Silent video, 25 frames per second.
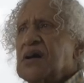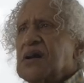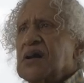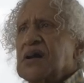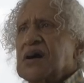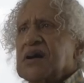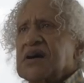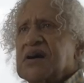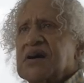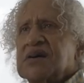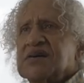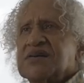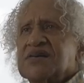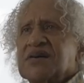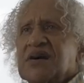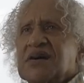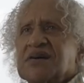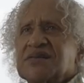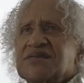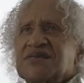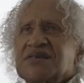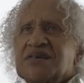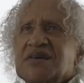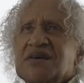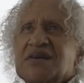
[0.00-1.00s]
Like I,
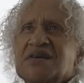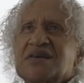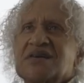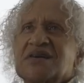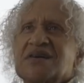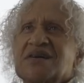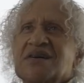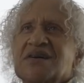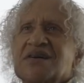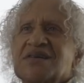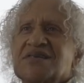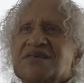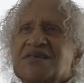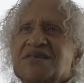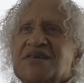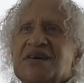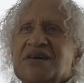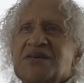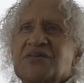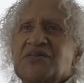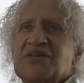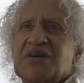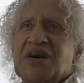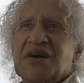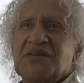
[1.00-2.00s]
I said the other
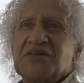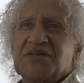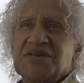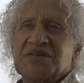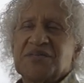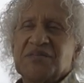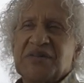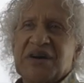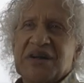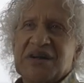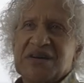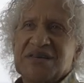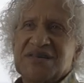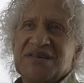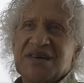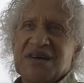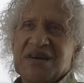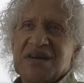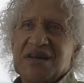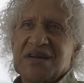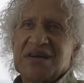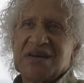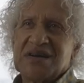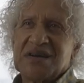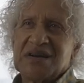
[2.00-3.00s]
day when I was
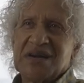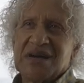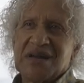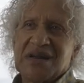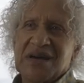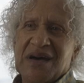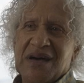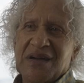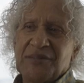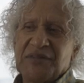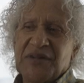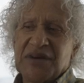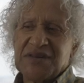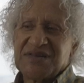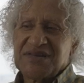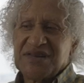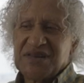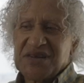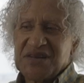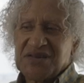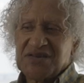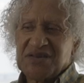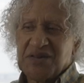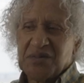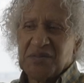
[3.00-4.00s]
meditating and I'm
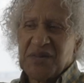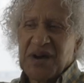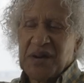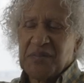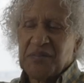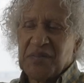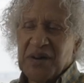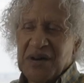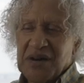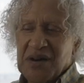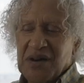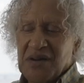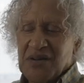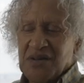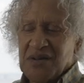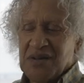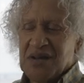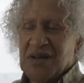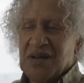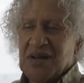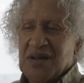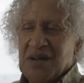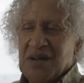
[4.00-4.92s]
listening to my bell,